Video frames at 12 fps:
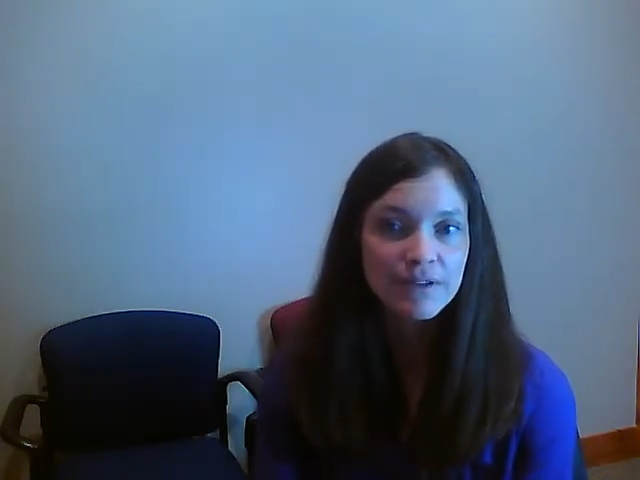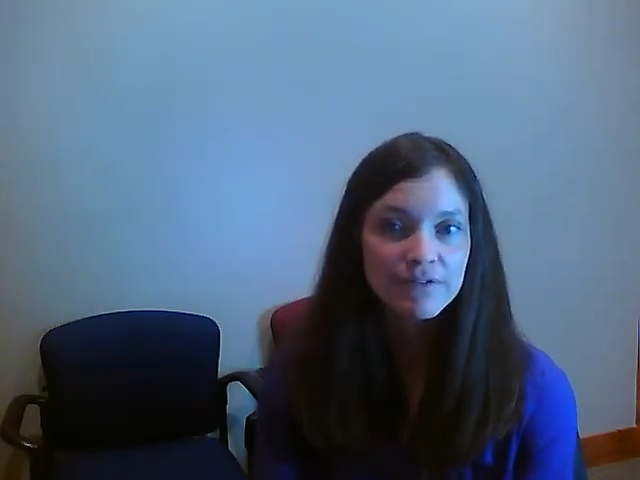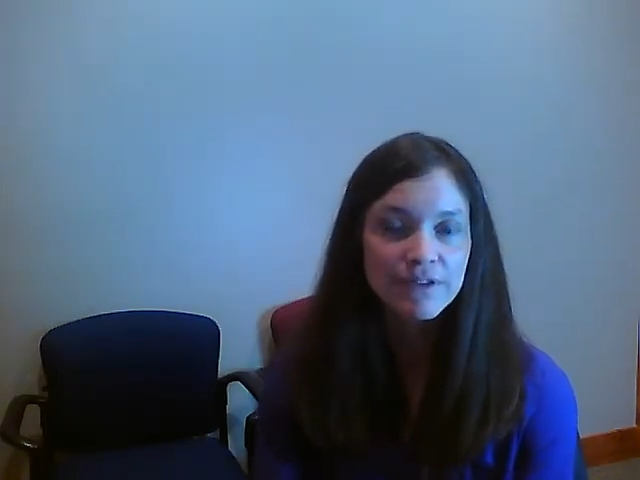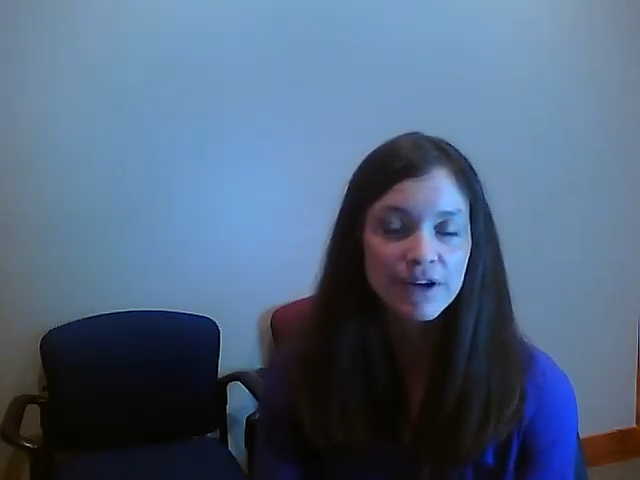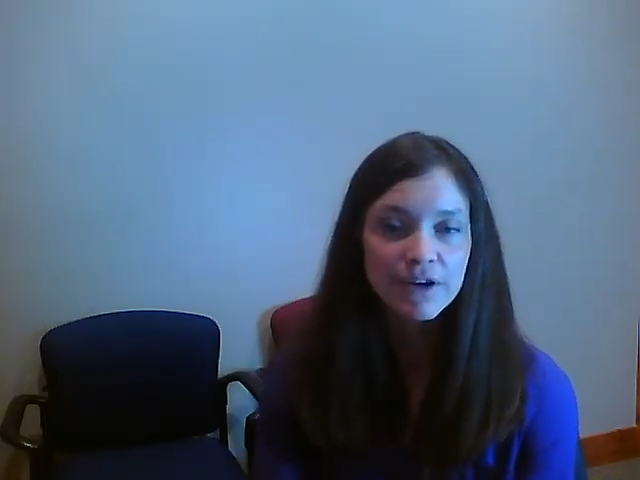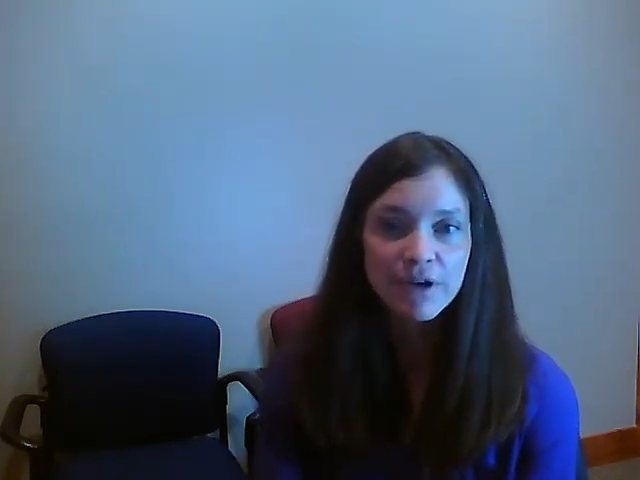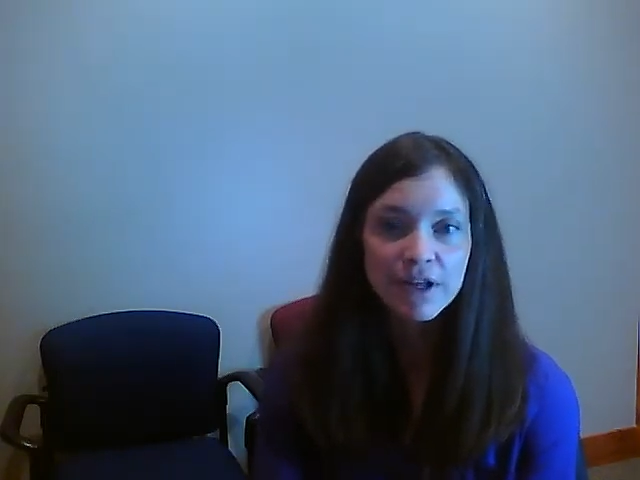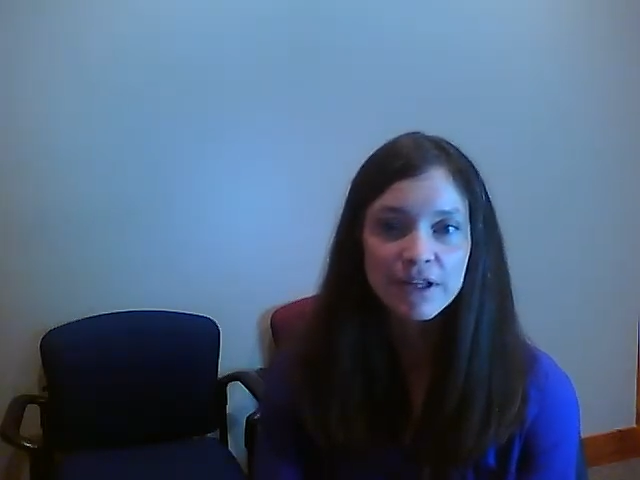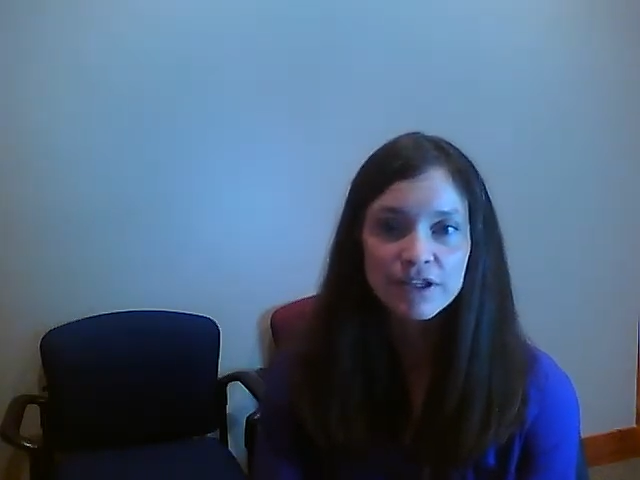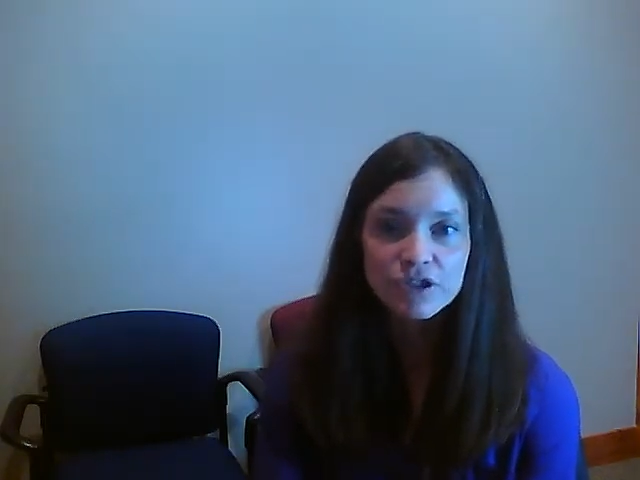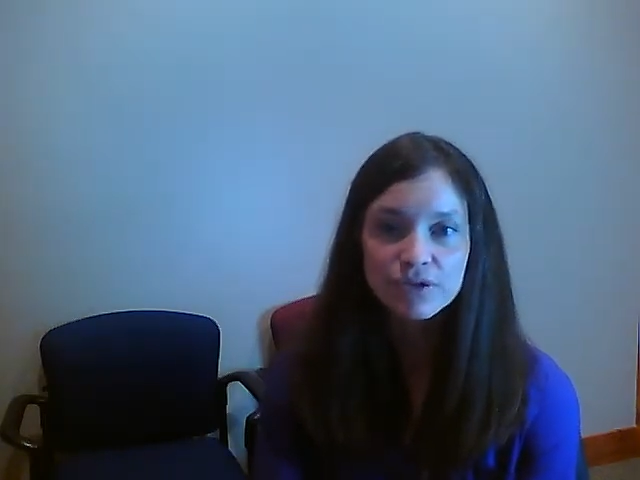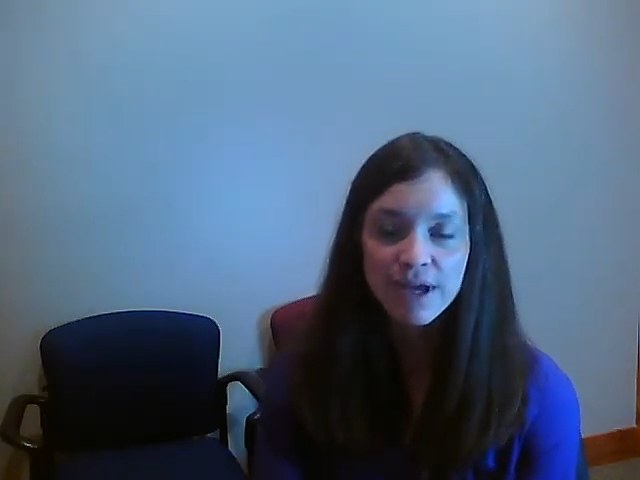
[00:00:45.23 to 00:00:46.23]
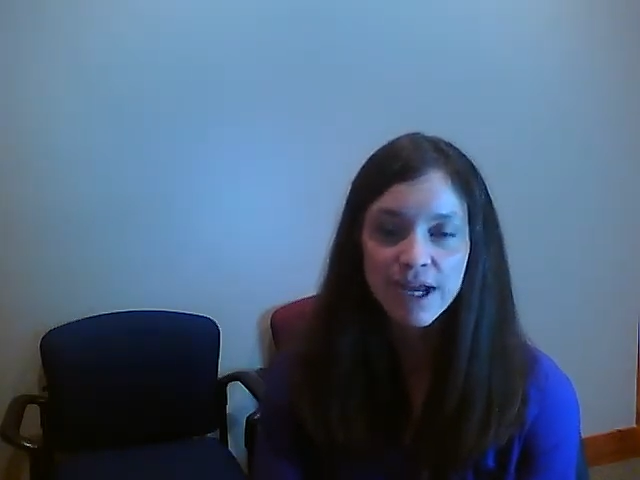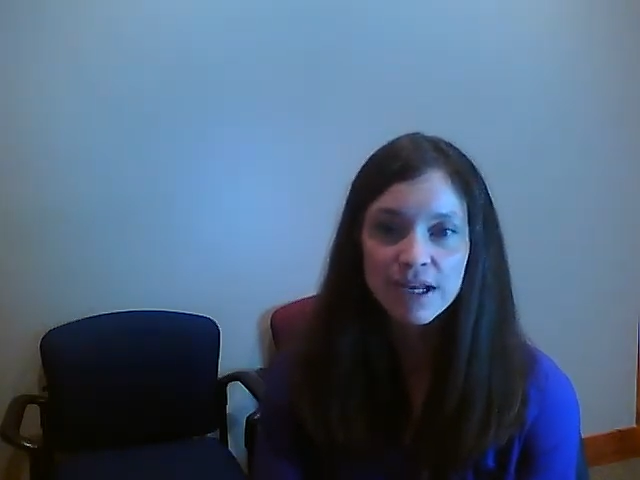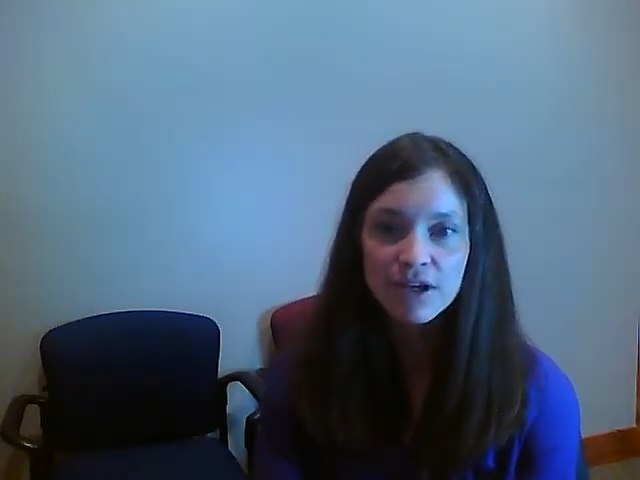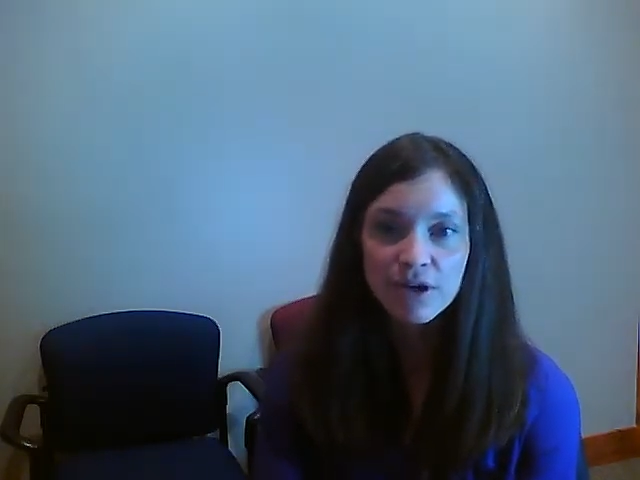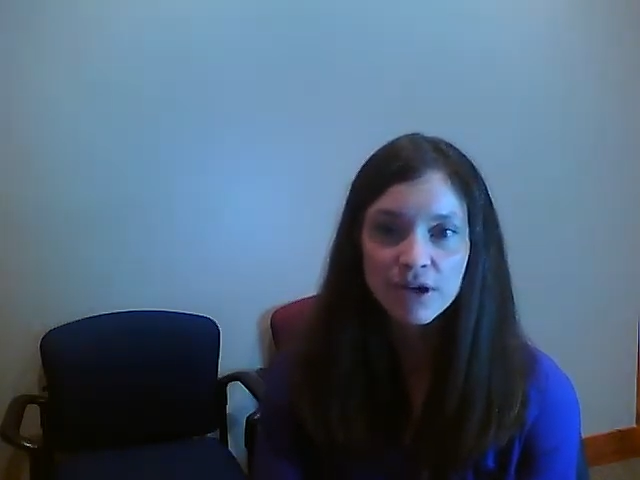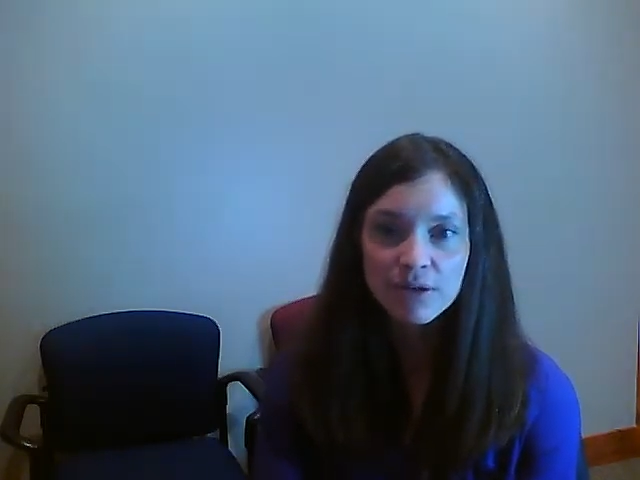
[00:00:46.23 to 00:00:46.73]
very rarely do
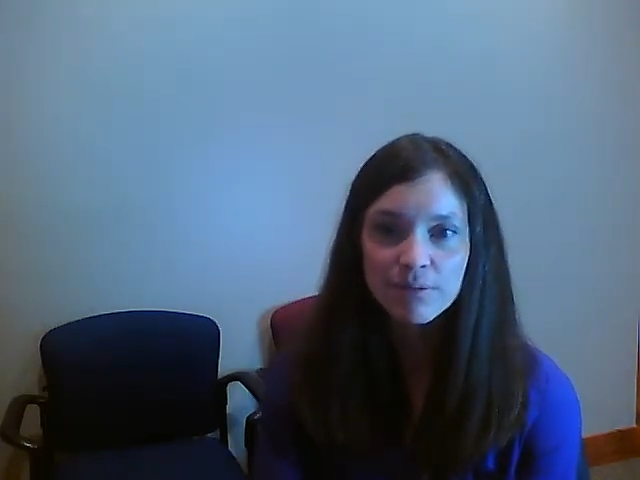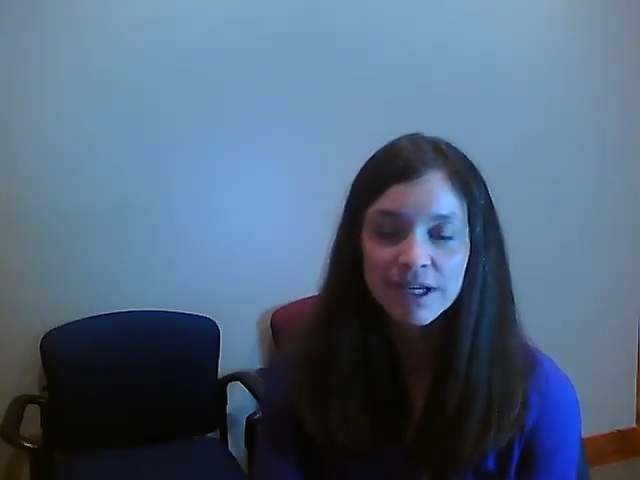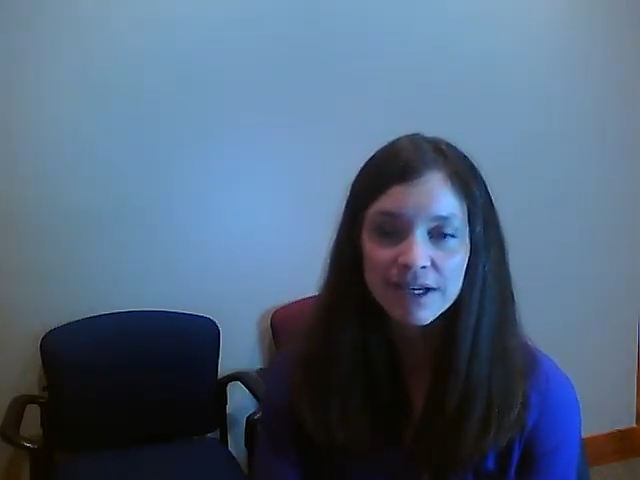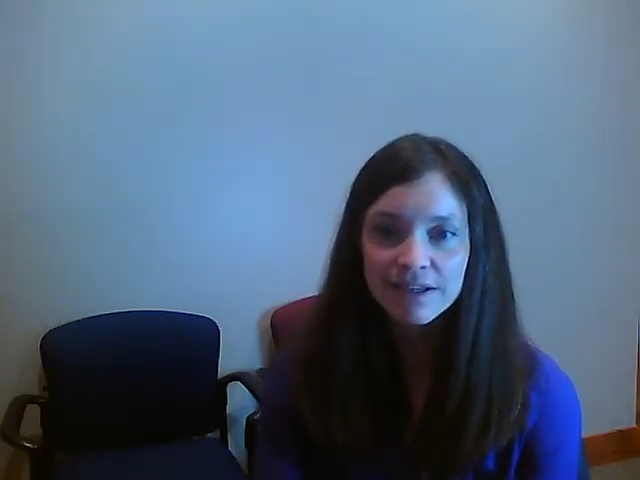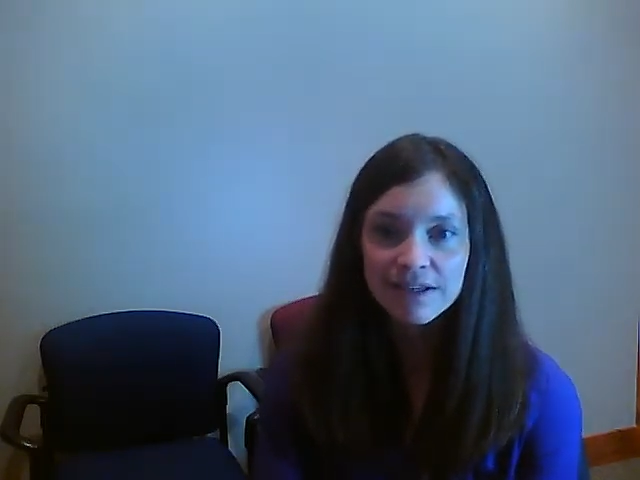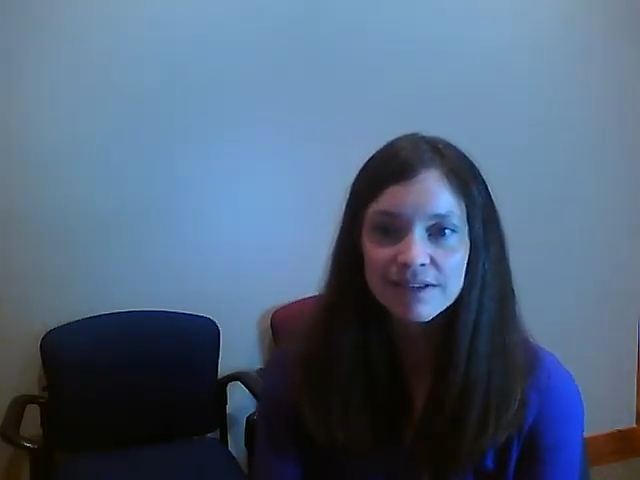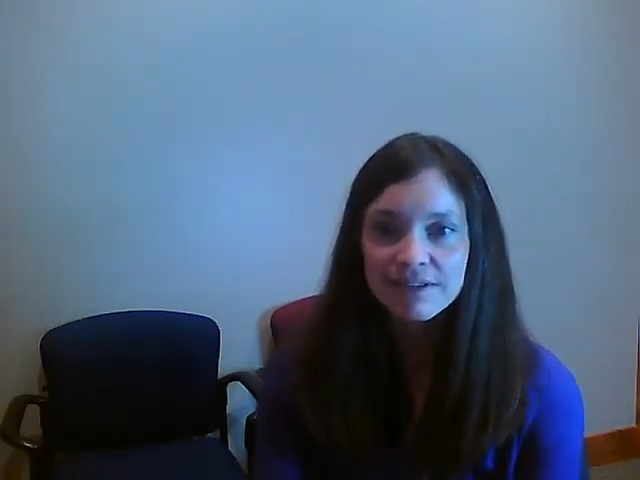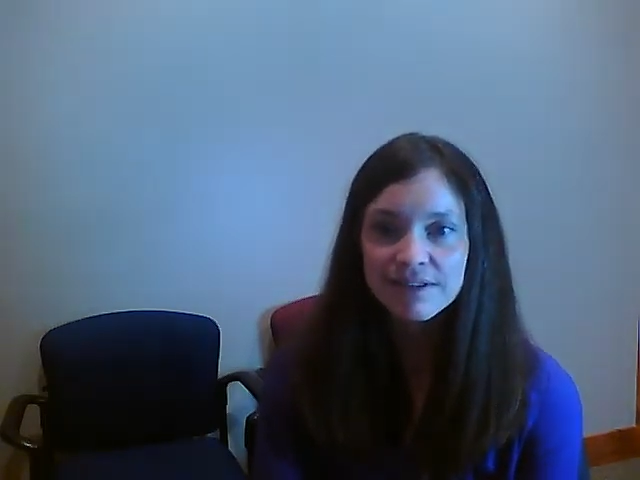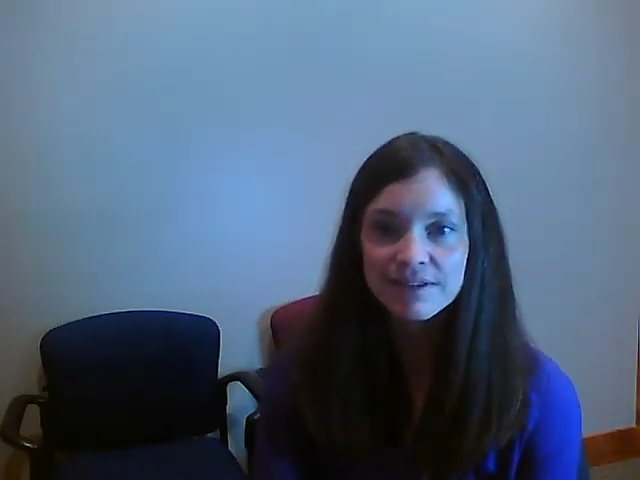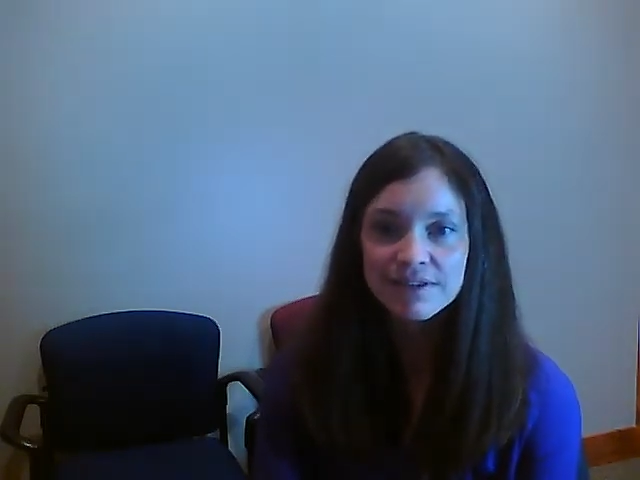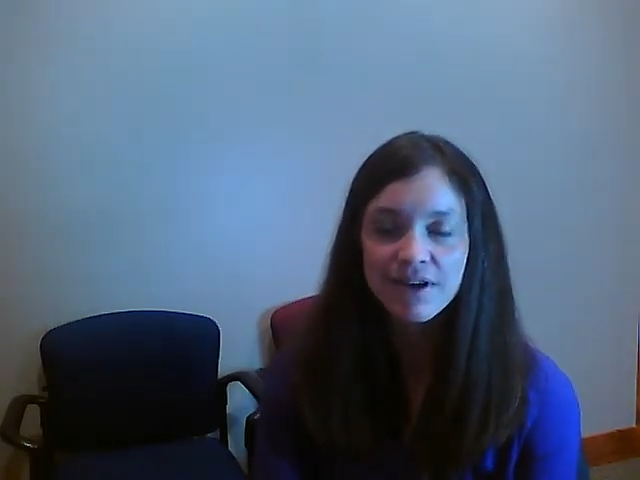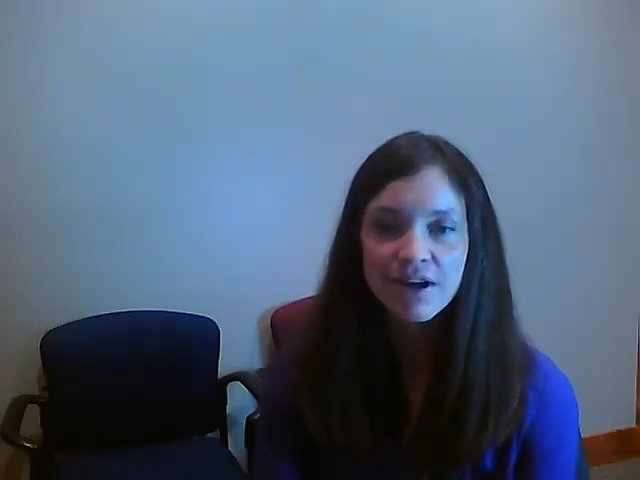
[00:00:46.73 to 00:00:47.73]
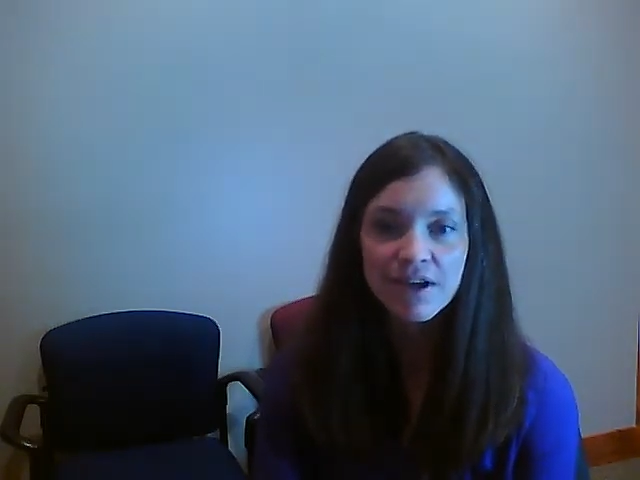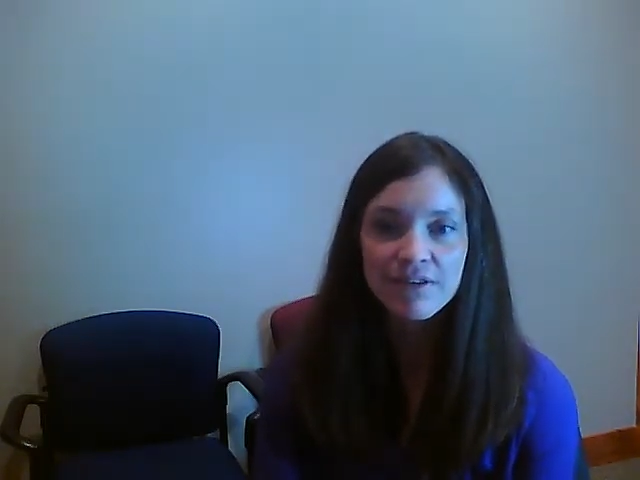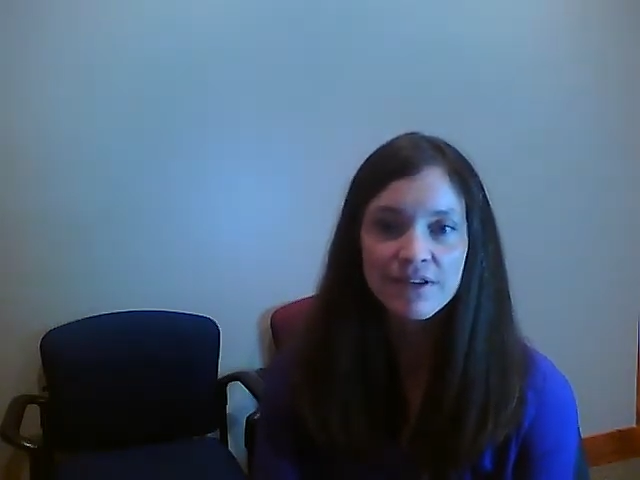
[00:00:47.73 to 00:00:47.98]
any good because it's not of